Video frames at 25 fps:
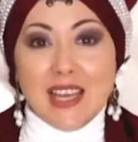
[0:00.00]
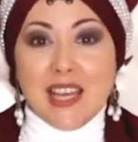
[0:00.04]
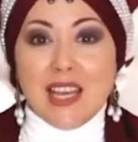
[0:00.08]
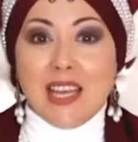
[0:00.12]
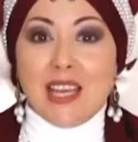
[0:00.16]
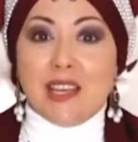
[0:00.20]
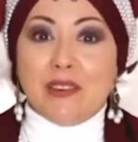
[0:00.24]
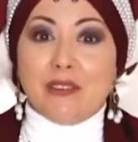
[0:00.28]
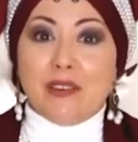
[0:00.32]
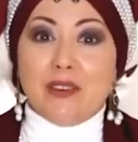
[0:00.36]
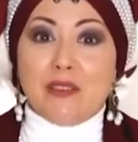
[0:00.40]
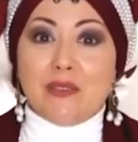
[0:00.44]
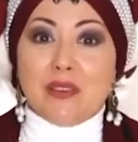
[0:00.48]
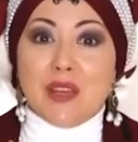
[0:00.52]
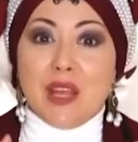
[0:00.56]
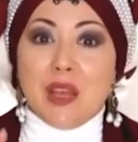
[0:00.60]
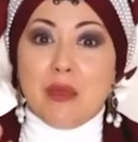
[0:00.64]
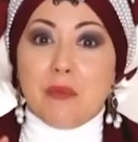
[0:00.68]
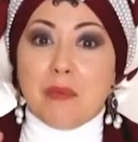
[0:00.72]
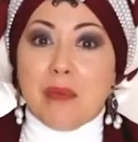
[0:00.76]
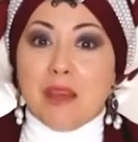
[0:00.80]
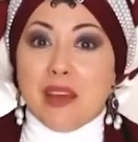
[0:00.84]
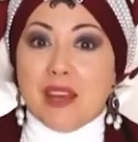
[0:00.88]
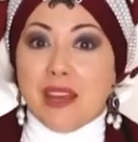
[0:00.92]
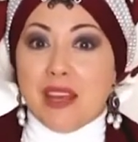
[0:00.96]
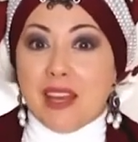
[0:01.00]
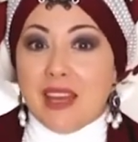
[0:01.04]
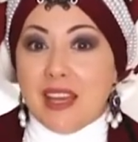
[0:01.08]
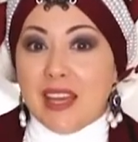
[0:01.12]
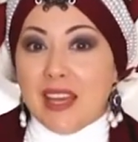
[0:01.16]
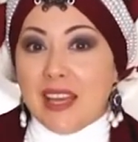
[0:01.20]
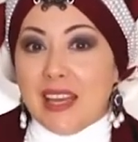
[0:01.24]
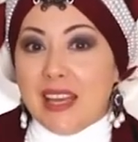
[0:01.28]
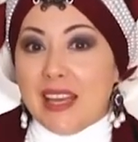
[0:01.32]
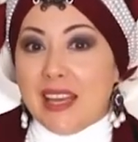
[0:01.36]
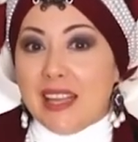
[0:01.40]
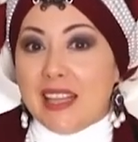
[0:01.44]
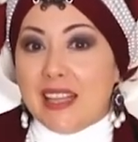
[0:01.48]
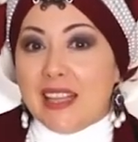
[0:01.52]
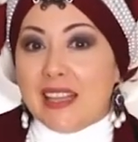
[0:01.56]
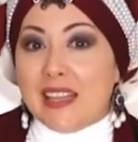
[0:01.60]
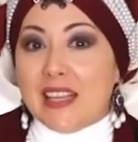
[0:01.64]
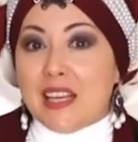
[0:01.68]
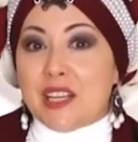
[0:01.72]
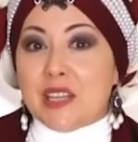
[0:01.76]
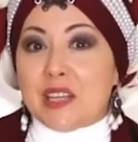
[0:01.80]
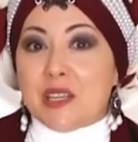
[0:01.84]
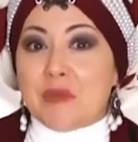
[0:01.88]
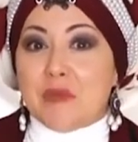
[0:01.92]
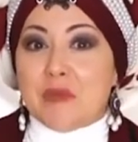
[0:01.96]
place of power
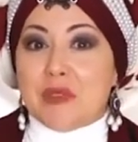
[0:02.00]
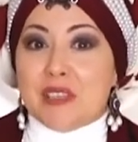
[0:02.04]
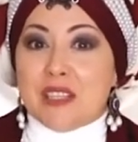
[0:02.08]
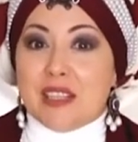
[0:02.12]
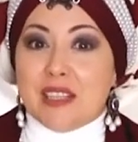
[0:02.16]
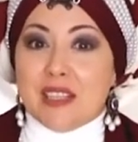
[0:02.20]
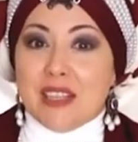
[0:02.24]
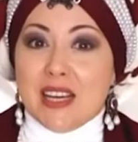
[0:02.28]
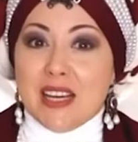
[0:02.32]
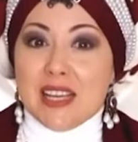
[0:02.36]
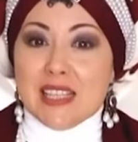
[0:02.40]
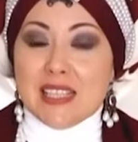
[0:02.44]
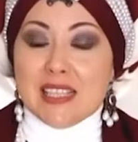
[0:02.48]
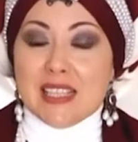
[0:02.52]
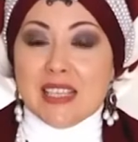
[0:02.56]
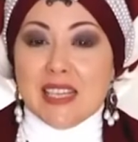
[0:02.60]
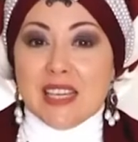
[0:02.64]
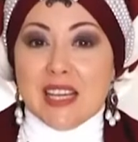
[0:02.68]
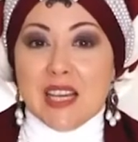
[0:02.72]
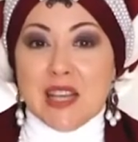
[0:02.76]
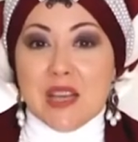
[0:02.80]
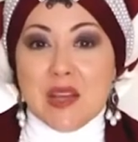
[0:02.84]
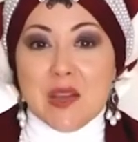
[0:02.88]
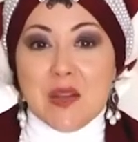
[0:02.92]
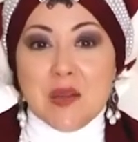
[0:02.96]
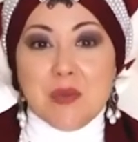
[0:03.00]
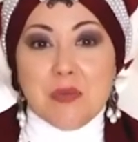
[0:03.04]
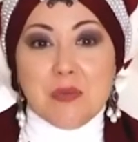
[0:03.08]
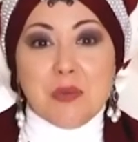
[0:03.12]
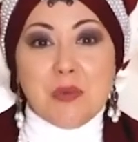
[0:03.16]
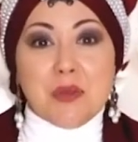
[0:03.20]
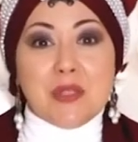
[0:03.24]
during our meditation.